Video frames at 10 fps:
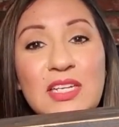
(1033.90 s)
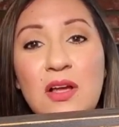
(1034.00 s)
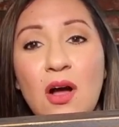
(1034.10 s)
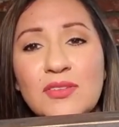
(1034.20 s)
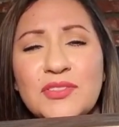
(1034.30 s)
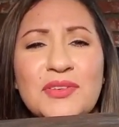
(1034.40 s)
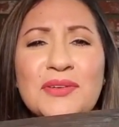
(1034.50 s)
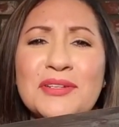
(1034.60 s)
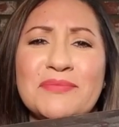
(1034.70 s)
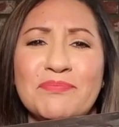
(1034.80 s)
Also, you
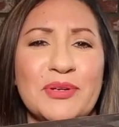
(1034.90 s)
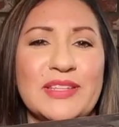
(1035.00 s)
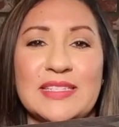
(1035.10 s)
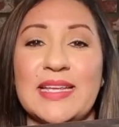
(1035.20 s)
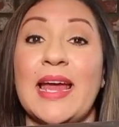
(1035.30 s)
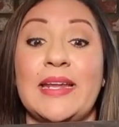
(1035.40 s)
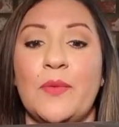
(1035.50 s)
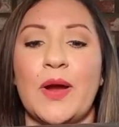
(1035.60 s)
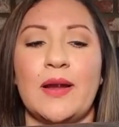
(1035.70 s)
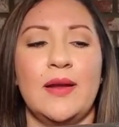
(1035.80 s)
could put this
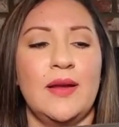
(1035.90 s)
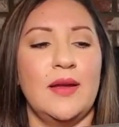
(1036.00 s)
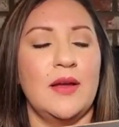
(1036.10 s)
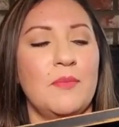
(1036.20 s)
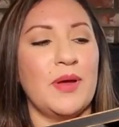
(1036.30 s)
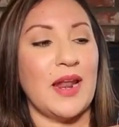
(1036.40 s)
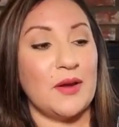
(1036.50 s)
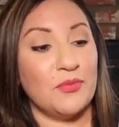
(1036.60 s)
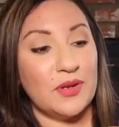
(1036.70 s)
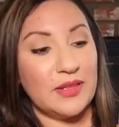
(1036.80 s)
anywhere, but I
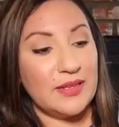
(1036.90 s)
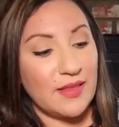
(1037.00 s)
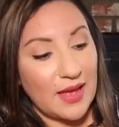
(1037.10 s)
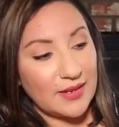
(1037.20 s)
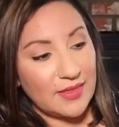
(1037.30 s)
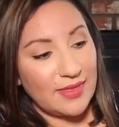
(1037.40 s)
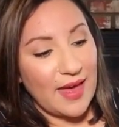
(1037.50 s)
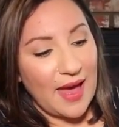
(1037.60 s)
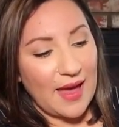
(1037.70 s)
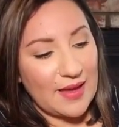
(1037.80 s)
really like
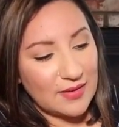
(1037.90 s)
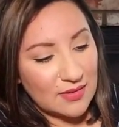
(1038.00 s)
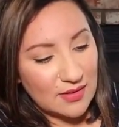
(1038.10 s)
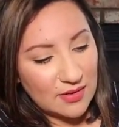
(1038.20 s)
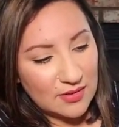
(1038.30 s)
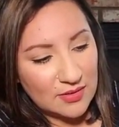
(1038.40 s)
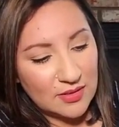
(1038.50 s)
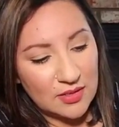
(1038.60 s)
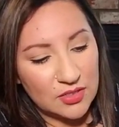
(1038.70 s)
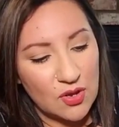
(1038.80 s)
that.
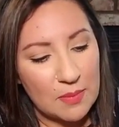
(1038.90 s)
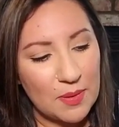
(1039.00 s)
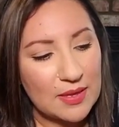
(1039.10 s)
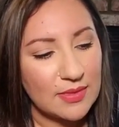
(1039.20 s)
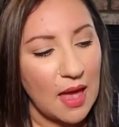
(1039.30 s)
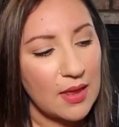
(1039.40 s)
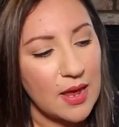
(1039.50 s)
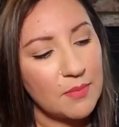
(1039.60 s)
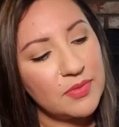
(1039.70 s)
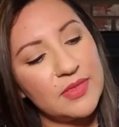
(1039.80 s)
So I picked that
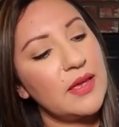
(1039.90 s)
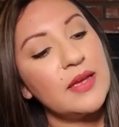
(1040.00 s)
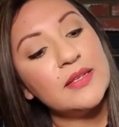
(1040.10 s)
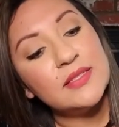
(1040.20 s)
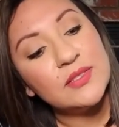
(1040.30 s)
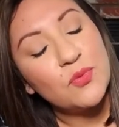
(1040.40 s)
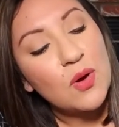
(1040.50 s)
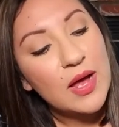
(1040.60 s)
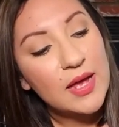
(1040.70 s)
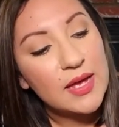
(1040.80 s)
up. This
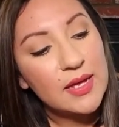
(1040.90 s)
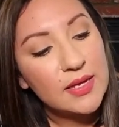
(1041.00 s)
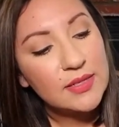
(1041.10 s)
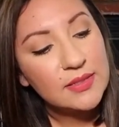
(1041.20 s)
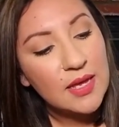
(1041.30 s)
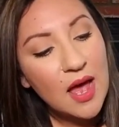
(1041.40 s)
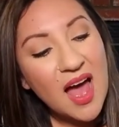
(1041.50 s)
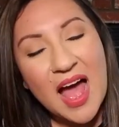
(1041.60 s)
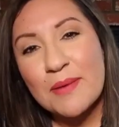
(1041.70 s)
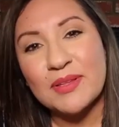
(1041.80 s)
was,
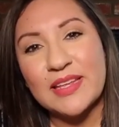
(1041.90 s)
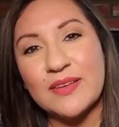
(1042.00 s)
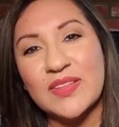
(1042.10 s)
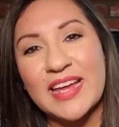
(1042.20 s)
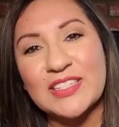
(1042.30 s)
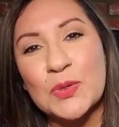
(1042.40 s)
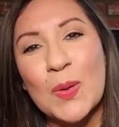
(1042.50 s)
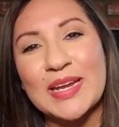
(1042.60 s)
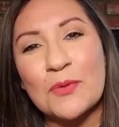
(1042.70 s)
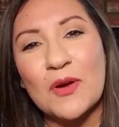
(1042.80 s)
I believe, like
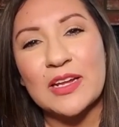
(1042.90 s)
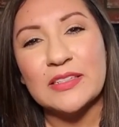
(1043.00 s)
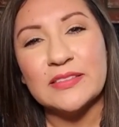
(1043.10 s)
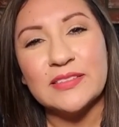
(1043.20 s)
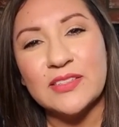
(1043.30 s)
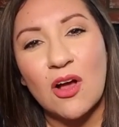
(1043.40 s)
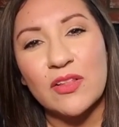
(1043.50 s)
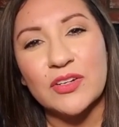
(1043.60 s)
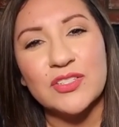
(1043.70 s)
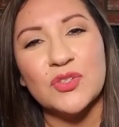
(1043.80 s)
$21,
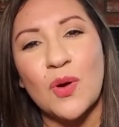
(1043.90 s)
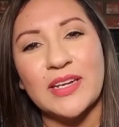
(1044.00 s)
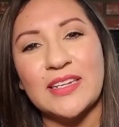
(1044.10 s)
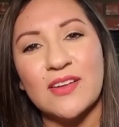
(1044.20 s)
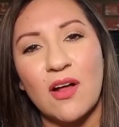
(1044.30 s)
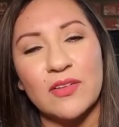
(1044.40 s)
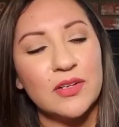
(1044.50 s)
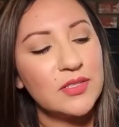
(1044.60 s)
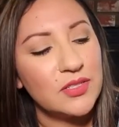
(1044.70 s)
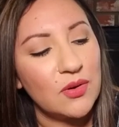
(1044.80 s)
$20.
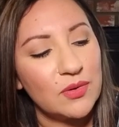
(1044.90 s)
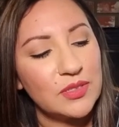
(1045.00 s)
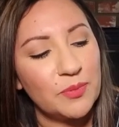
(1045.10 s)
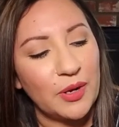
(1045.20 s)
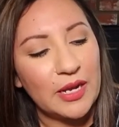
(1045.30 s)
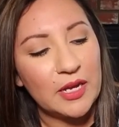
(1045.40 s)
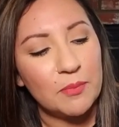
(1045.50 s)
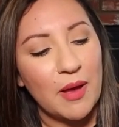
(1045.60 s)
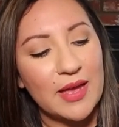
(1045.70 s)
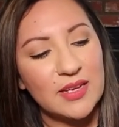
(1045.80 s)
So it was a pretty good
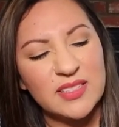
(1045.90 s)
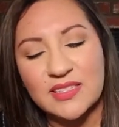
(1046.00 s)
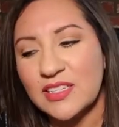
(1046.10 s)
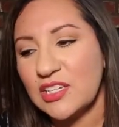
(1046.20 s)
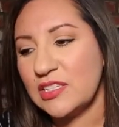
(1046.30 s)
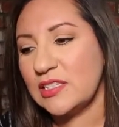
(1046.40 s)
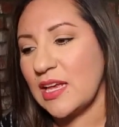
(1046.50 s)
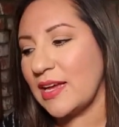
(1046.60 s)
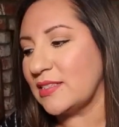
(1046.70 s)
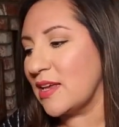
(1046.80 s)
buy because it's a good
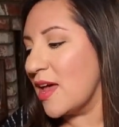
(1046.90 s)
size.